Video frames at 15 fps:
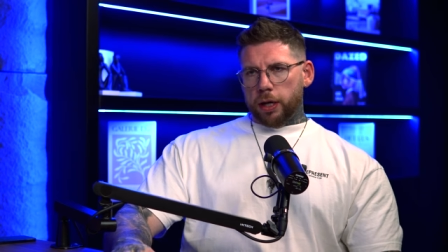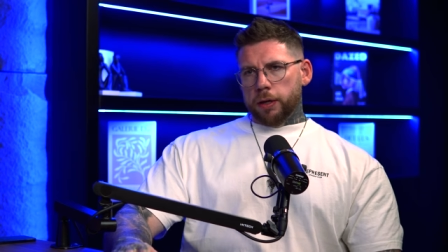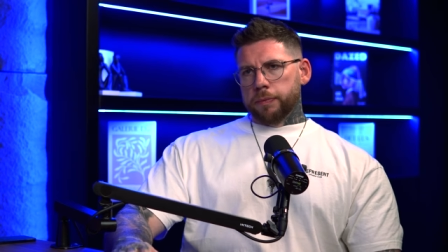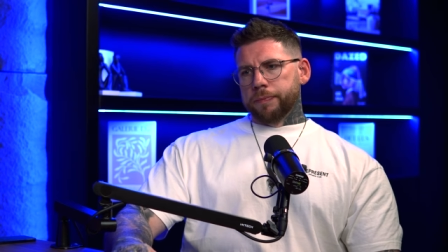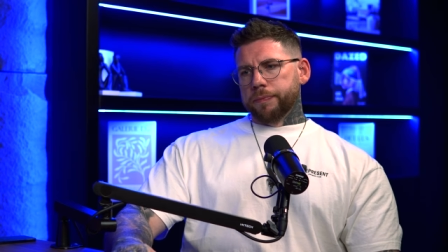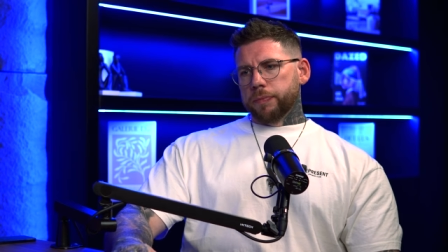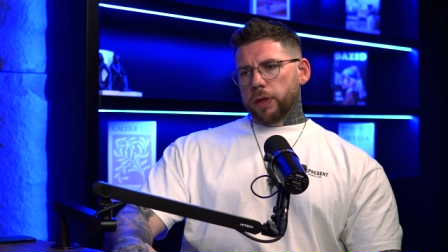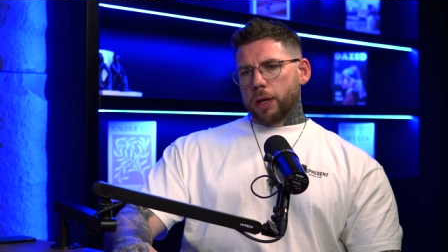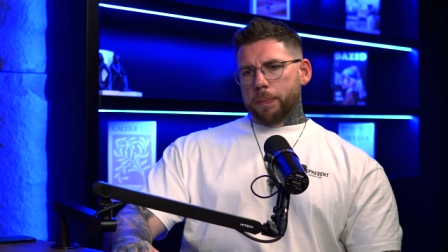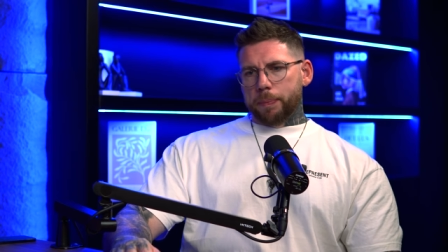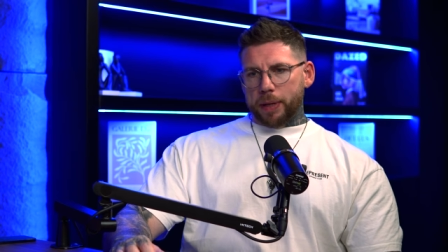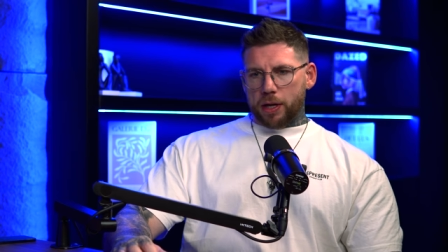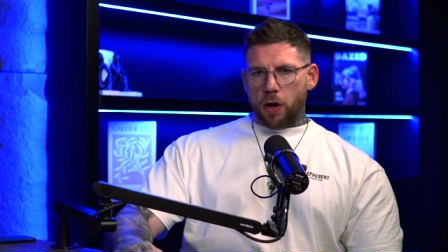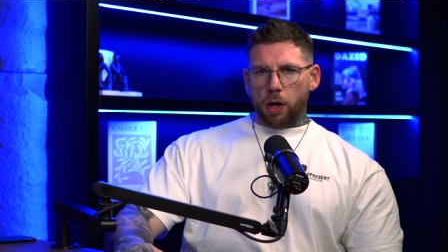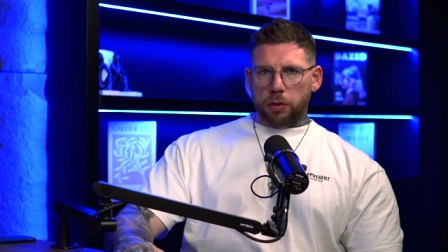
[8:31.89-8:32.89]
And
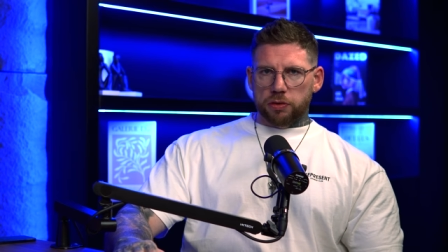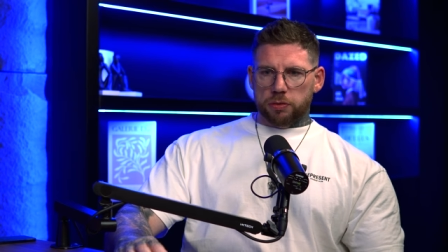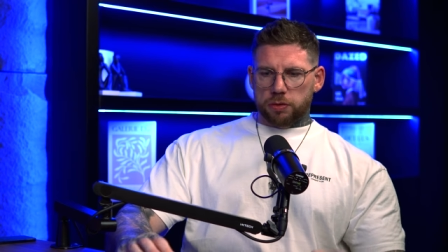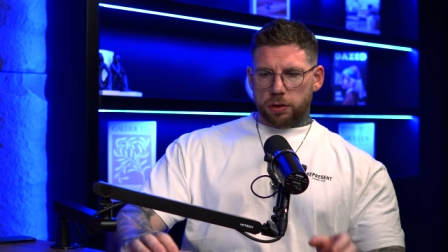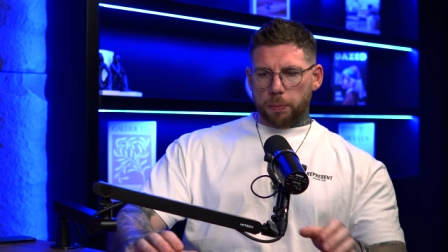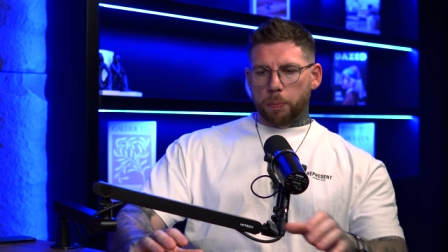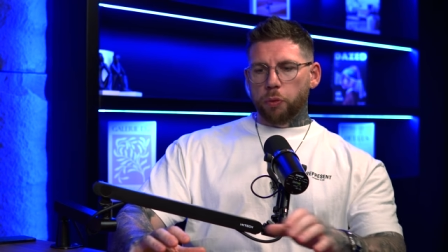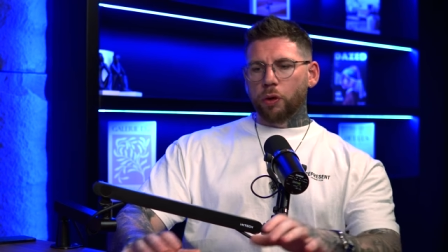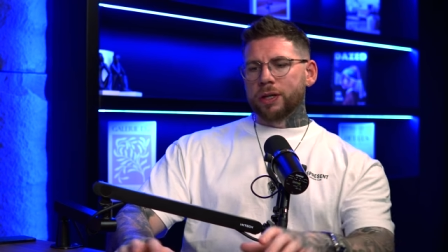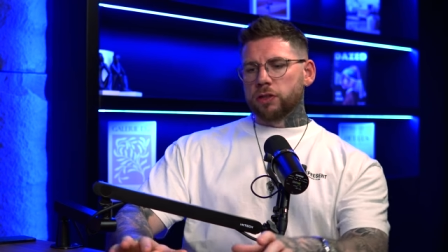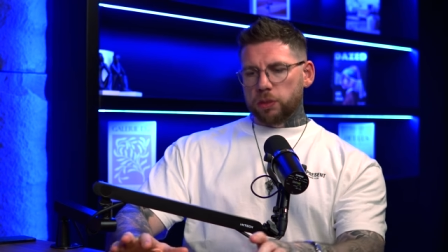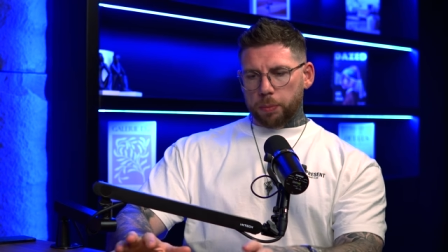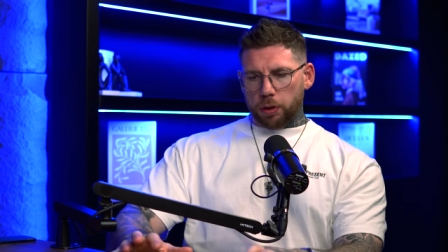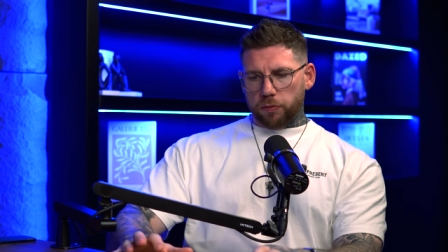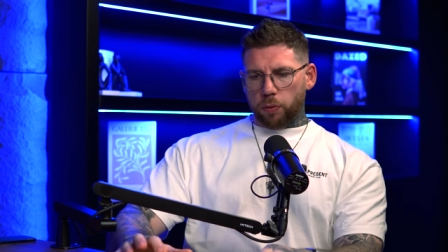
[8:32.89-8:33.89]
because the
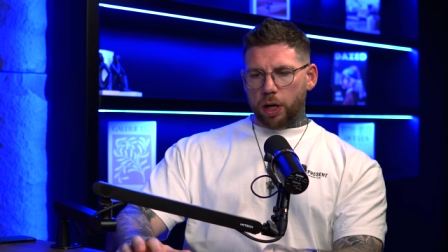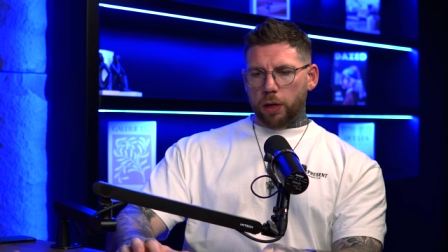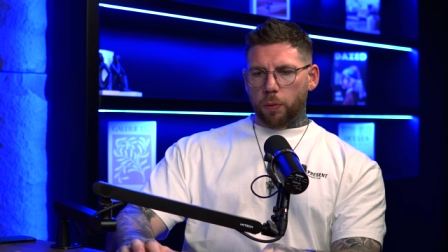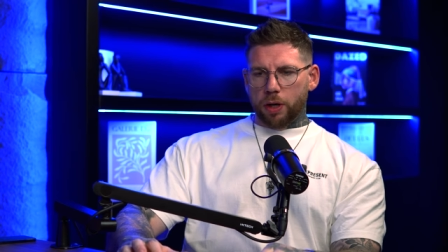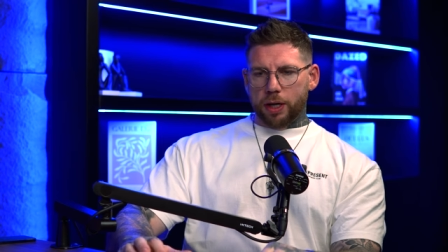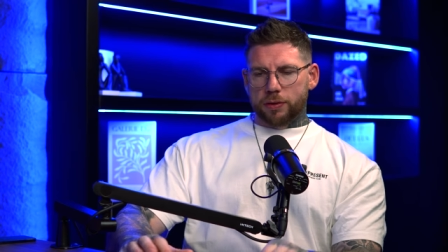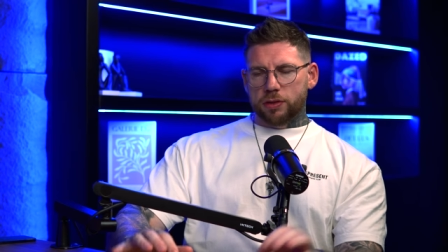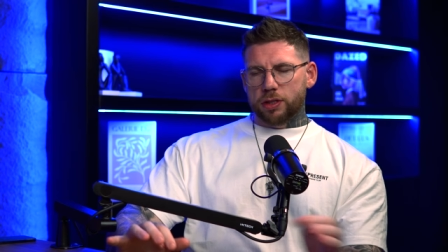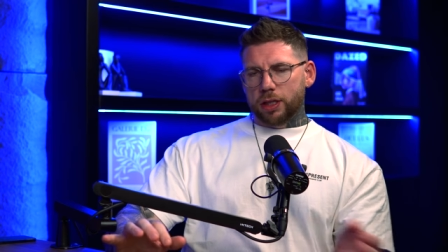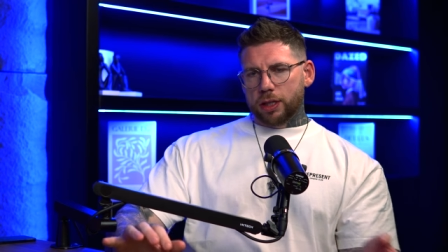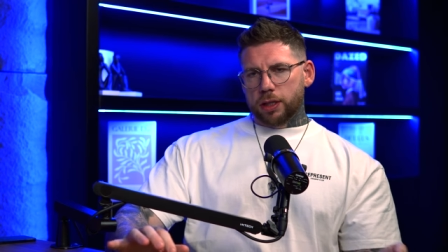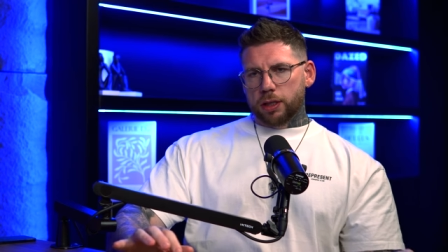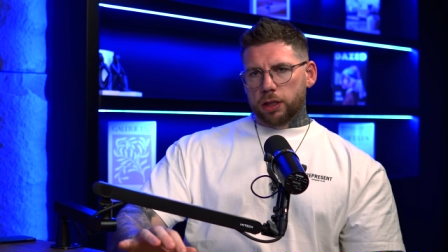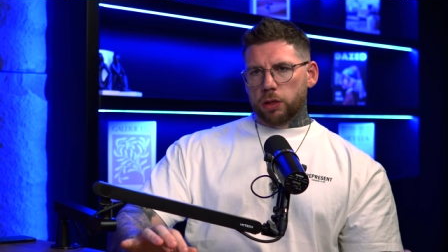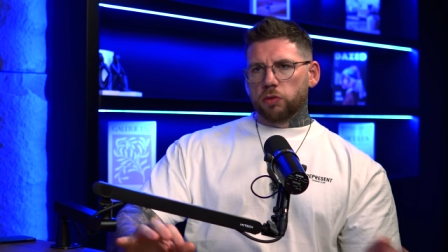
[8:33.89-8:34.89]
principle of why it worked is it
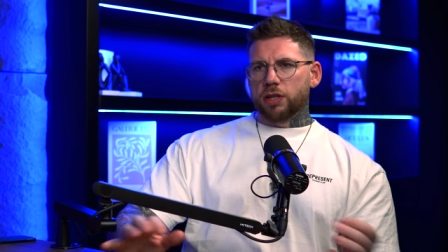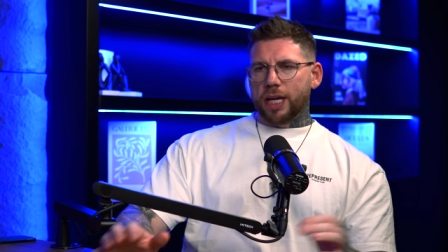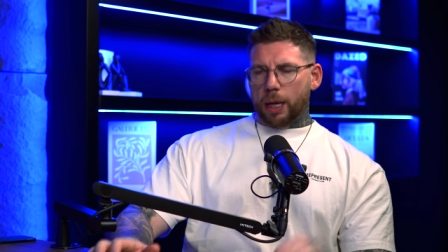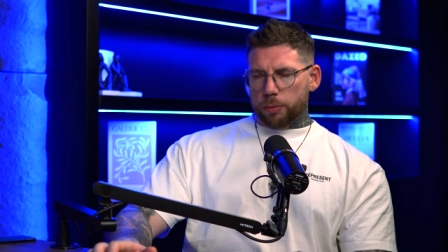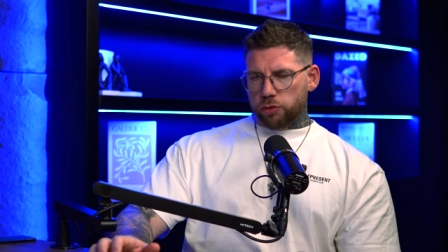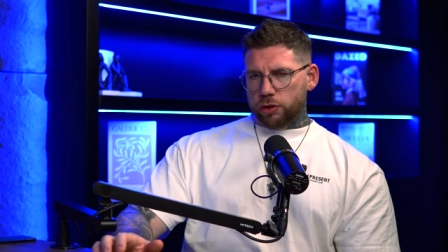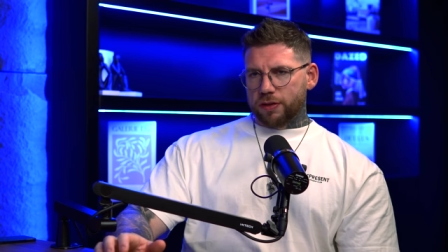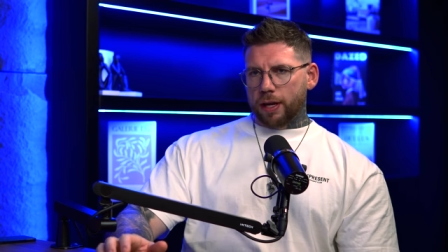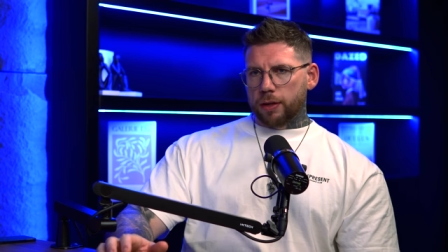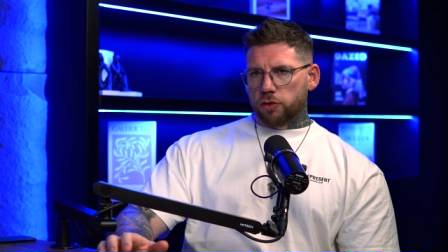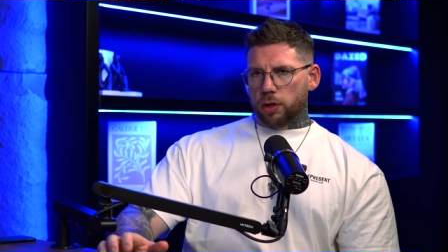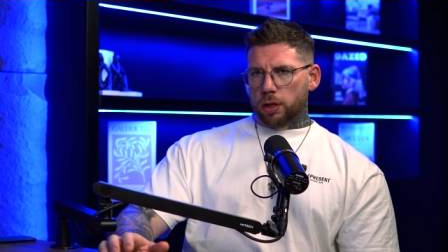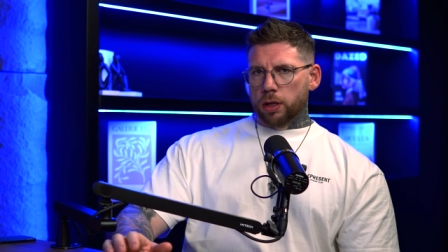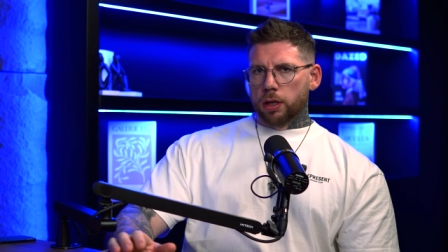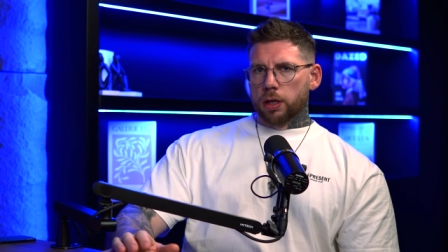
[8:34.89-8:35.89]
used to capture
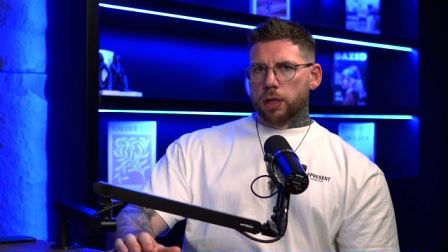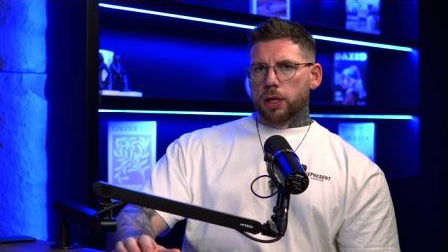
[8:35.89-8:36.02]
attention,